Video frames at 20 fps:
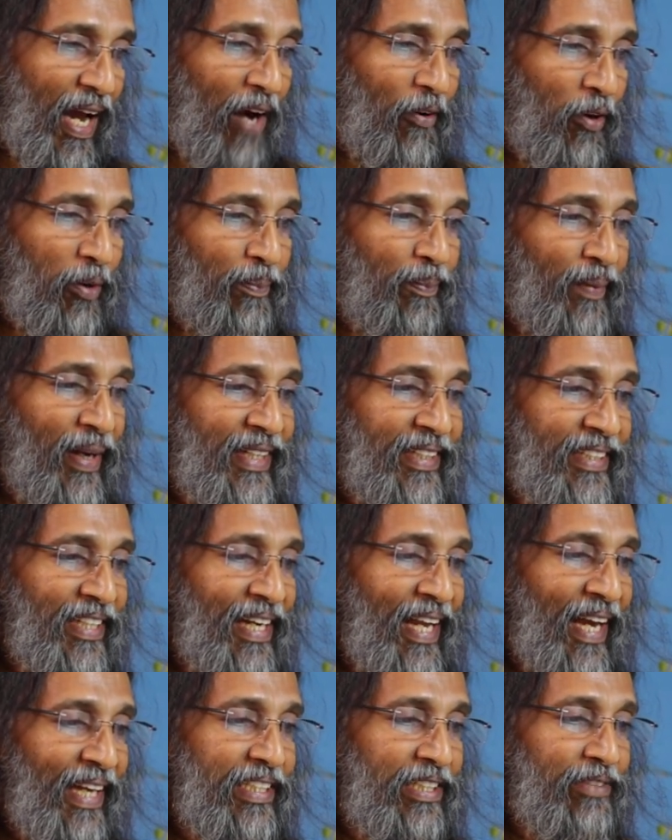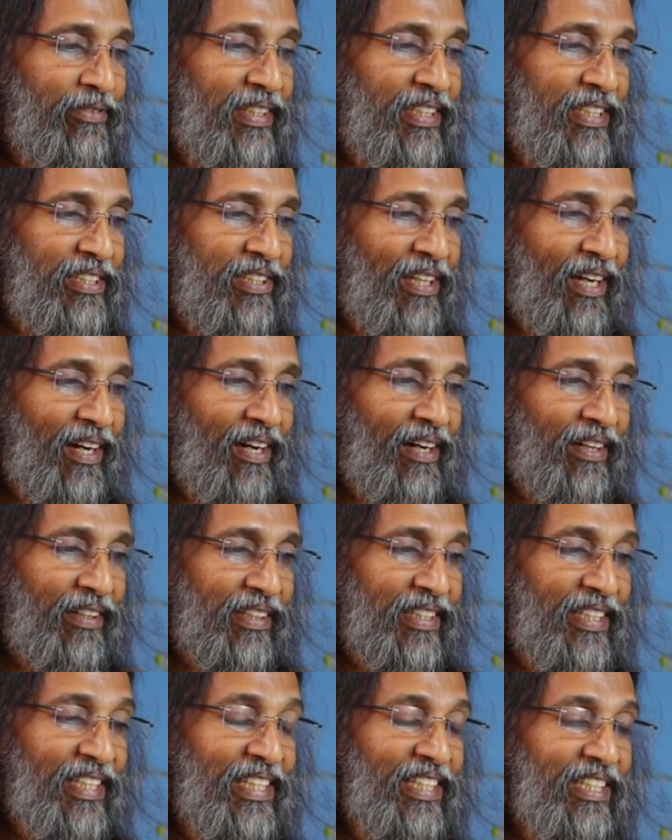Our mental activities
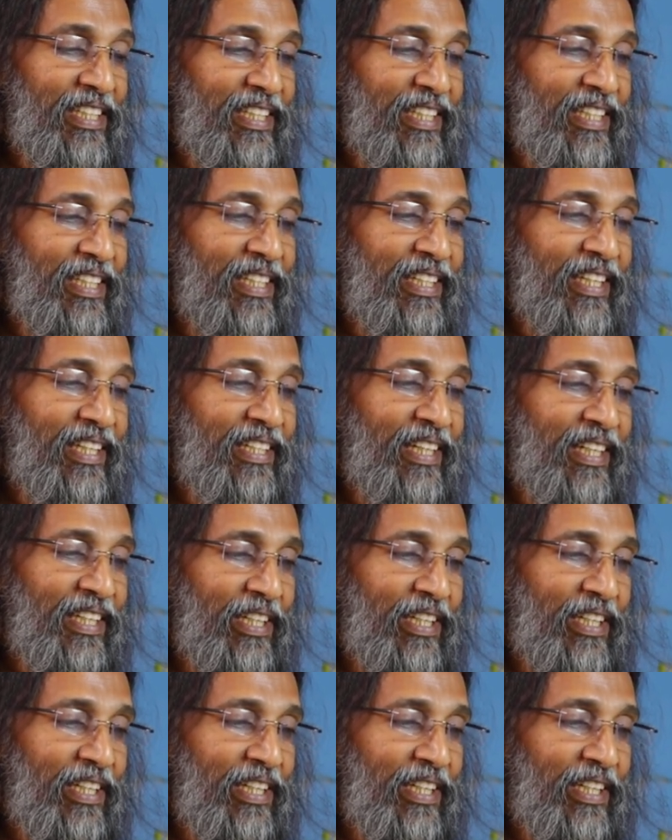are indeed a